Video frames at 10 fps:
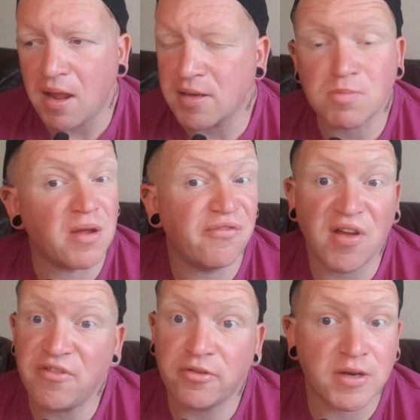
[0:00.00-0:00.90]
that's my
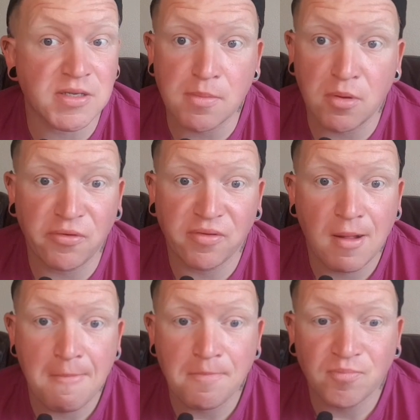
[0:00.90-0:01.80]
favourite wrestling move.
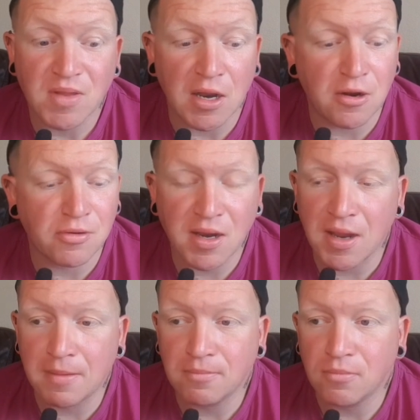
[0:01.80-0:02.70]
I don't
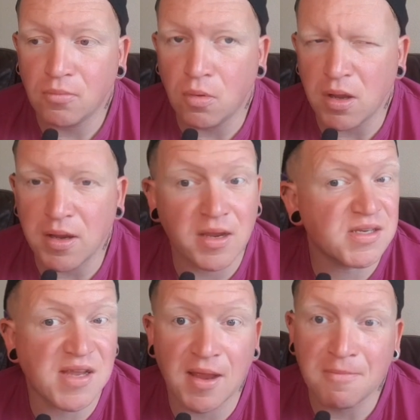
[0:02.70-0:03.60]
care what he
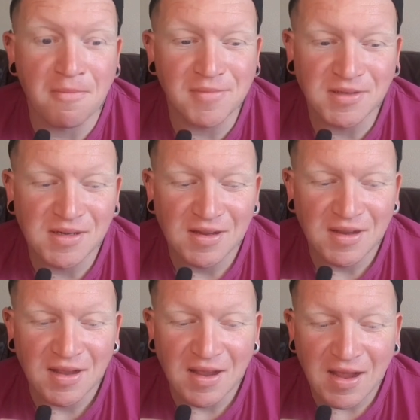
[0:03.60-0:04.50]
say.
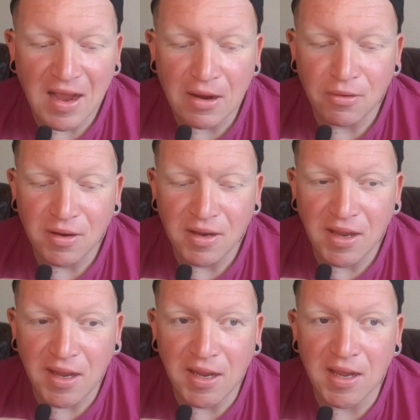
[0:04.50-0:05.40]
How
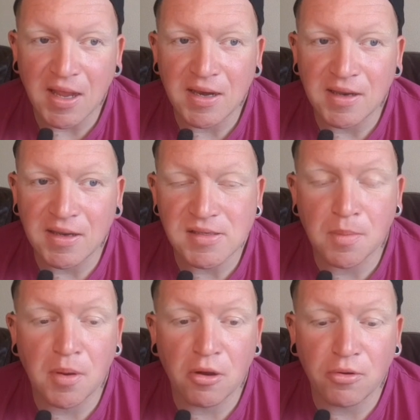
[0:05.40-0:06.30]
he and his
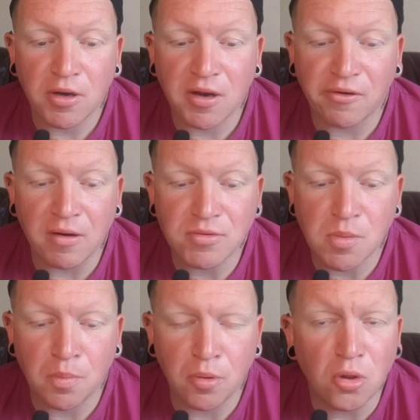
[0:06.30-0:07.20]
opponent are able
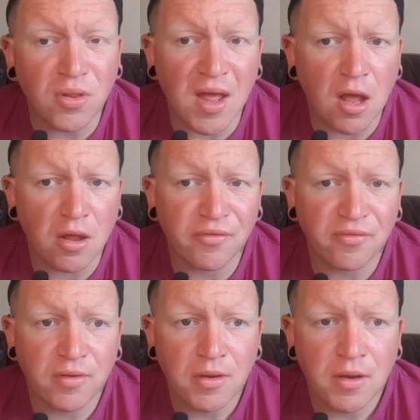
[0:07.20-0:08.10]
to pull that
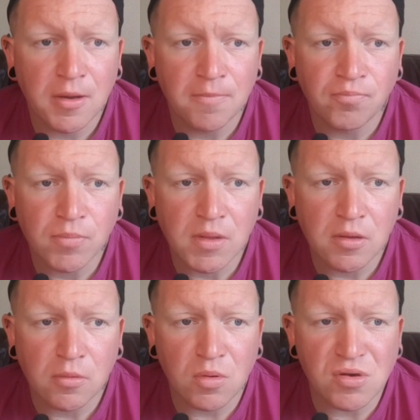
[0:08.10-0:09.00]
off
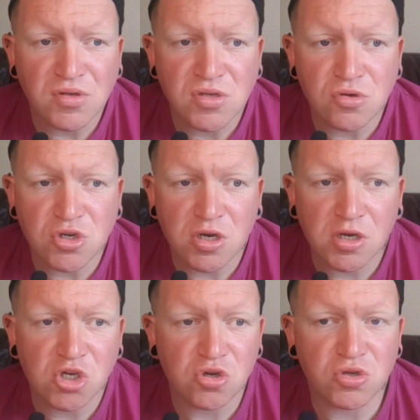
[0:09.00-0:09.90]
with such
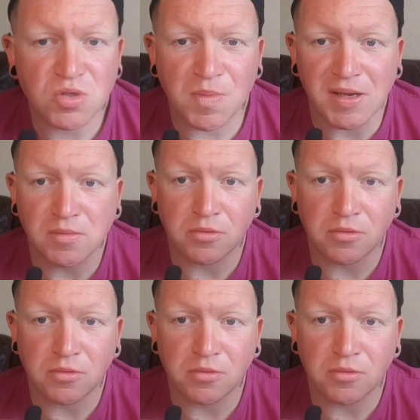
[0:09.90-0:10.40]
a short space